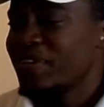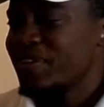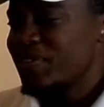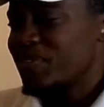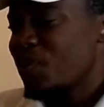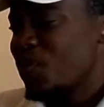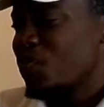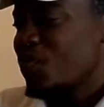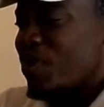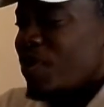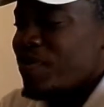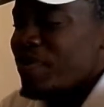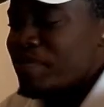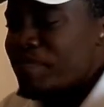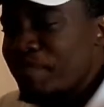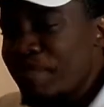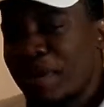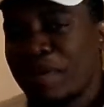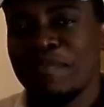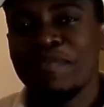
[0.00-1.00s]
Don't worry,
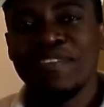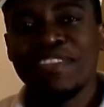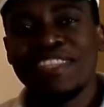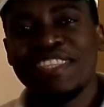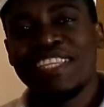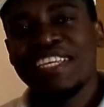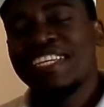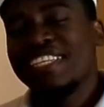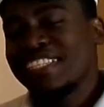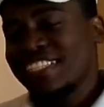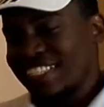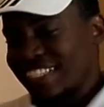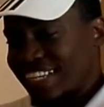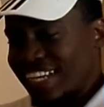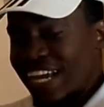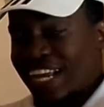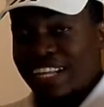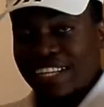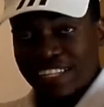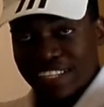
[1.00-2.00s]
mama, these
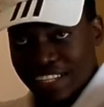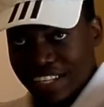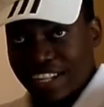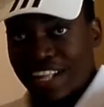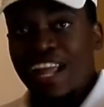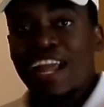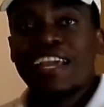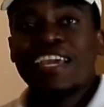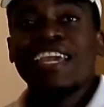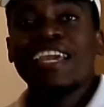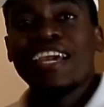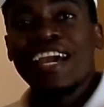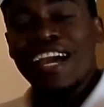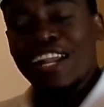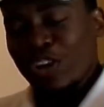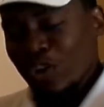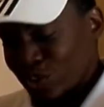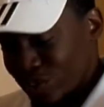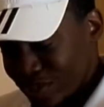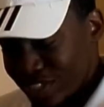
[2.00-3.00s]
I ain't
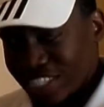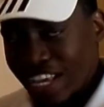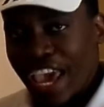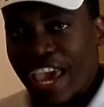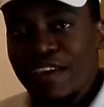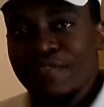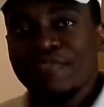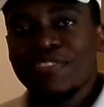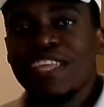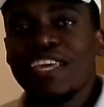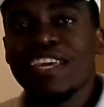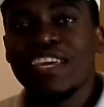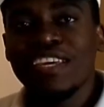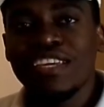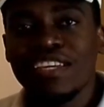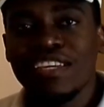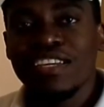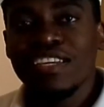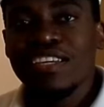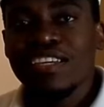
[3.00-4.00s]
got no safety.
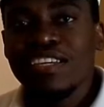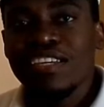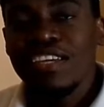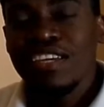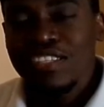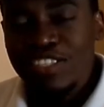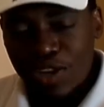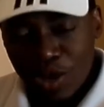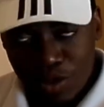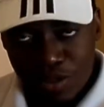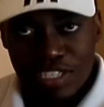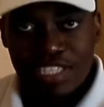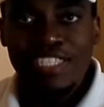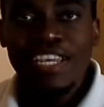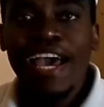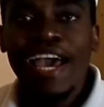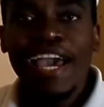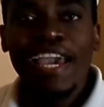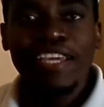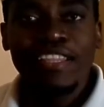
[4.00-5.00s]
It's on
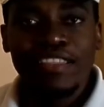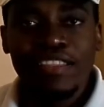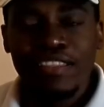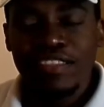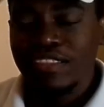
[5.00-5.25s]
site.